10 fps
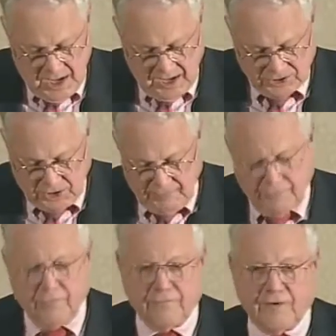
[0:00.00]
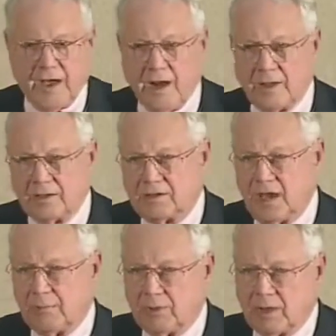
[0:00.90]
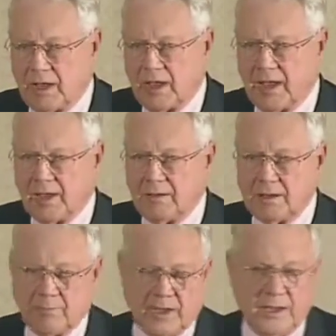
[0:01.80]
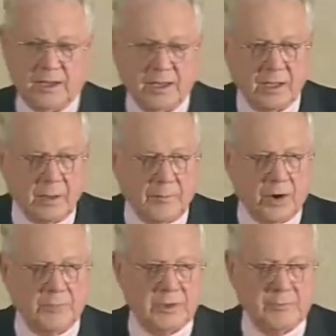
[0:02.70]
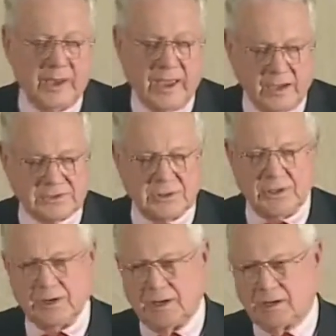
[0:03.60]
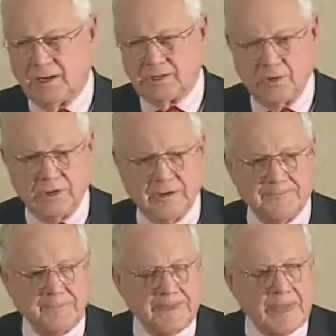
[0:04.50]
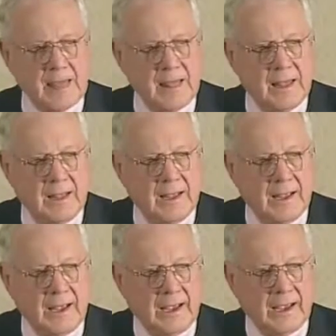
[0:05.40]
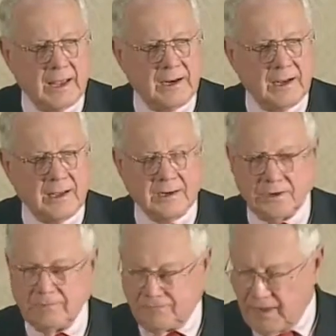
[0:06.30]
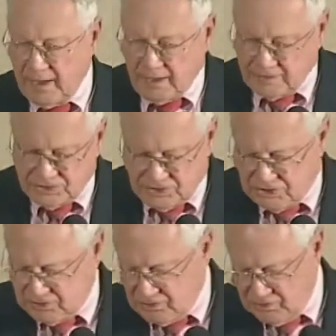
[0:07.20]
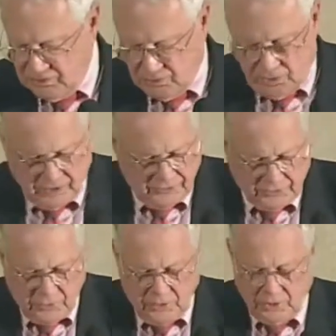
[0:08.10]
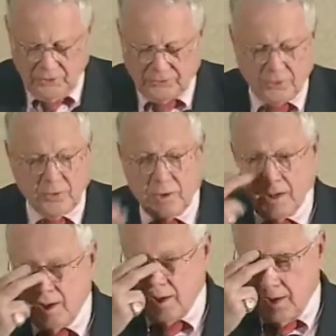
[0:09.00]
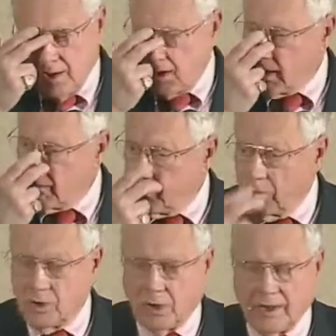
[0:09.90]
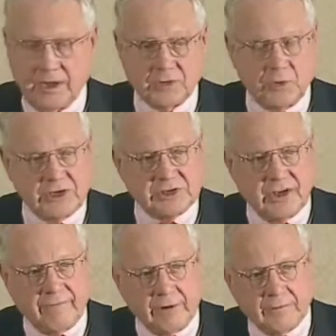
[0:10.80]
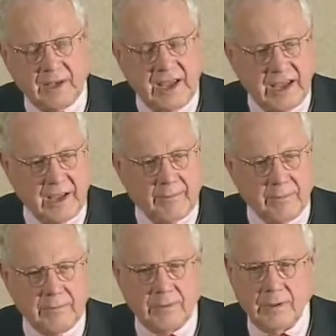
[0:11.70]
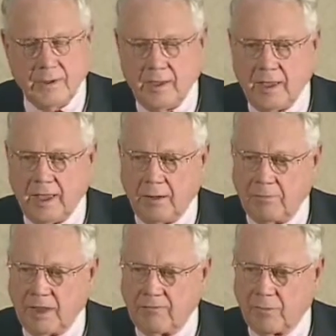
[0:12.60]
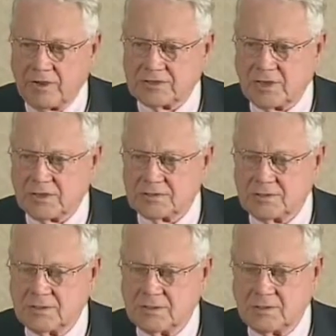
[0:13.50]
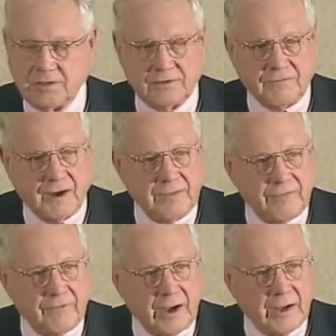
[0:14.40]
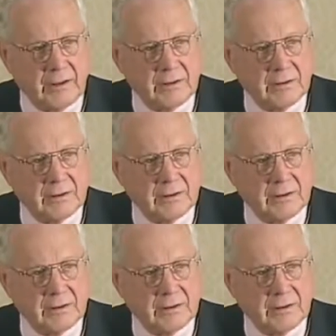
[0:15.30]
I was looking for a file on the table that I had in my uh, apartment, my house in uh, Clatonia, and I couldn't find it. I was looking through and looking through, and I had a phone call, 8:27 a.m., and a male voice says, "Did you find the file?"